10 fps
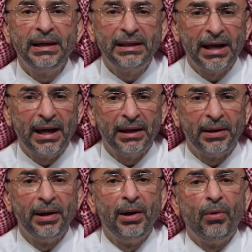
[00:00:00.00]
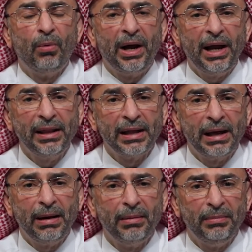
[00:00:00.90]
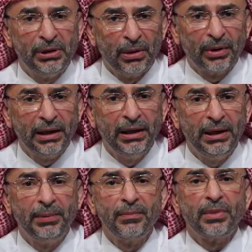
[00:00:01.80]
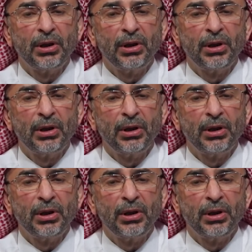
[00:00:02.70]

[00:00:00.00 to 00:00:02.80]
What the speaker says: and their ultimate destiny after death.